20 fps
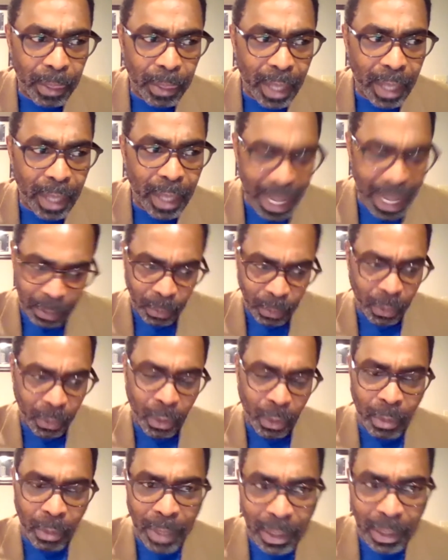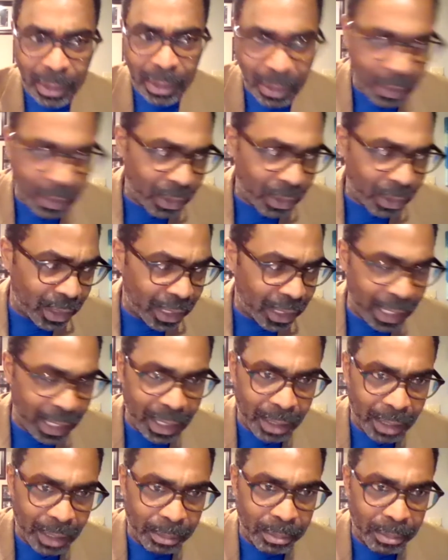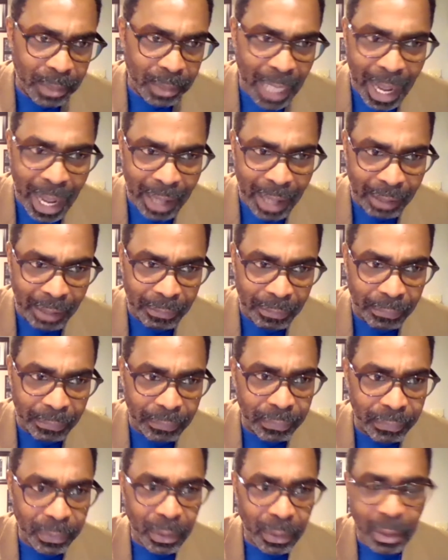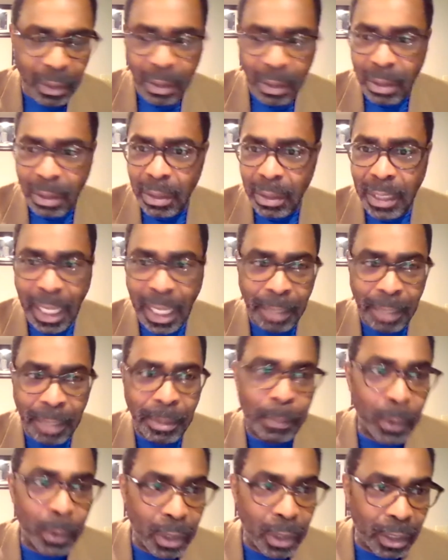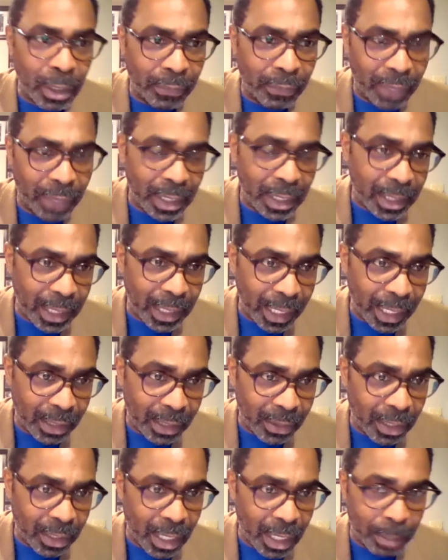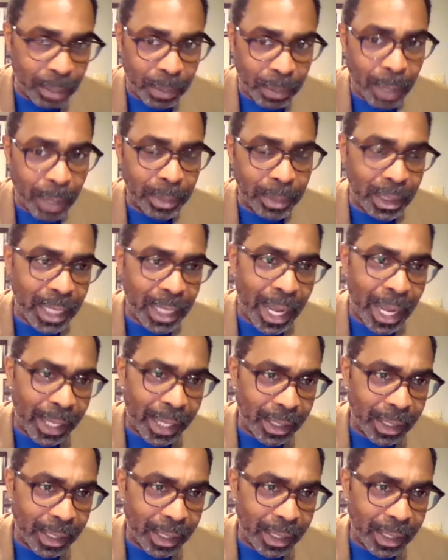and go about your daily life than be put on a ventilator and probably die?